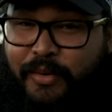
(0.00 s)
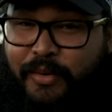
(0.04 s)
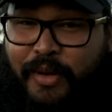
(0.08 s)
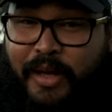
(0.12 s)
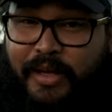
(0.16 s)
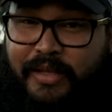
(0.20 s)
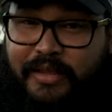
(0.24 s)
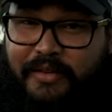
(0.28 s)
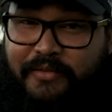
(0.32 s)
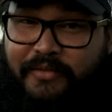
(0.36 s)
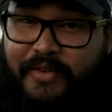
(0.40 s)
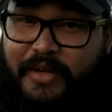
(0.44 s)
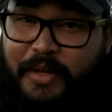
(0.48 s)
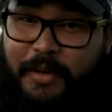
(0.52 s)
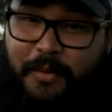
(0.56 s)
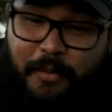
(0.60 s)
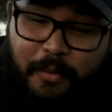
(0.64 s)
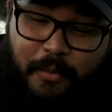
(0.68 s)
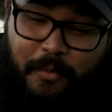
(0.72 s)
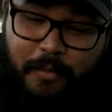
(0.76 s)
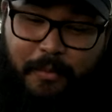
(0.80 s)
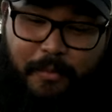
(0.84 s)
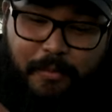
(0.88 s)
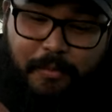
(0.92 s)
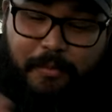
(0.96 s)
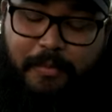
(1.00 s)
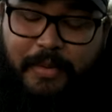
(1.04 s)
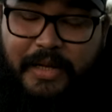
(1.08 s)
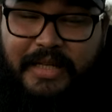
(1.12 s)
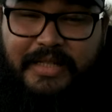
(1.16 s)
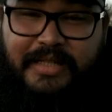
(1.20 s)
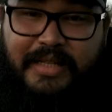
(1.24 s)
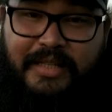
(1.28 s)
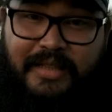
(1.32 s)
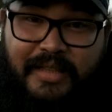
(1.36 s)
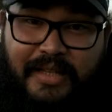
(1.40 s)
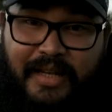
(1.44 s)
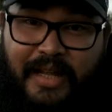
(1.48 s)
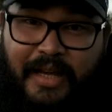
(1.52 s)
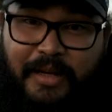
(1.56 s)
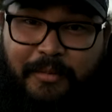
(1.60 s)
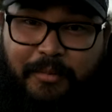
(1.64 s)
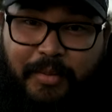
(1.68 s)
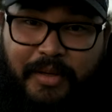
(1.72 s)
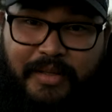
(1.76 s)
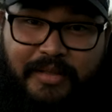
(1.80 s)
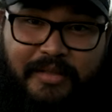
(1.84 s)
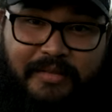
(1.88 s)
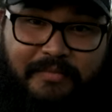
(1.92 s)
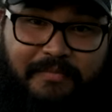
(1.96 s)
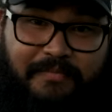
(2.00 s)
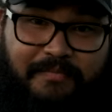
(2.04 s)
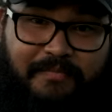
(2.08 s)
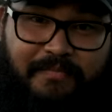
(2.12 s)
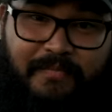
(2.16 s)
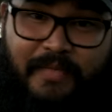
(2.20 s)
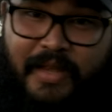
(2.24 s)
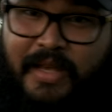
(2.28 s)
like the video, please hit the like button,